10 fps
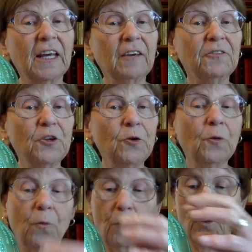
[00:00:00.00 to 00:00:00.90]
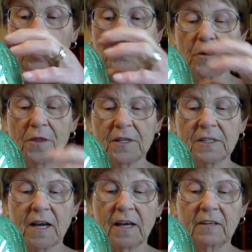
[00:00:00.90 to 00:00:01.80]
if you worked with this
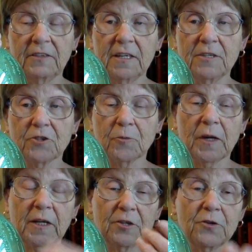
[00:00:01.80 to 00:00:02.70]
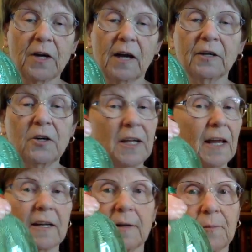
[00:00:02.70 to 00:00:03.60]
kind of an instrument and you got good
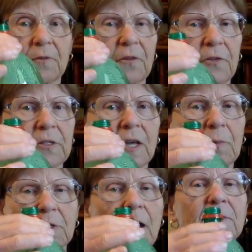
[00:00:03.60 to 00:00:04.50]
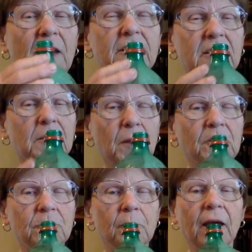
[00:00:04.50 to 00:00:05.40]
at it, the first couple times I
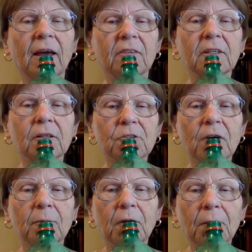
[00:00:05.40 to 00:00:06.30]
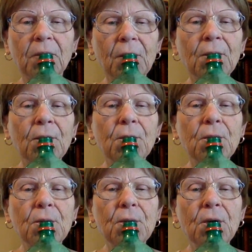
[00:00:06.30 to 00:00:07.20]
suspect you may have a little trouble
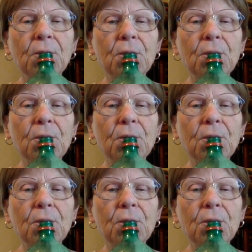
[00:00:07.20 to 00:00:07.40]
mm,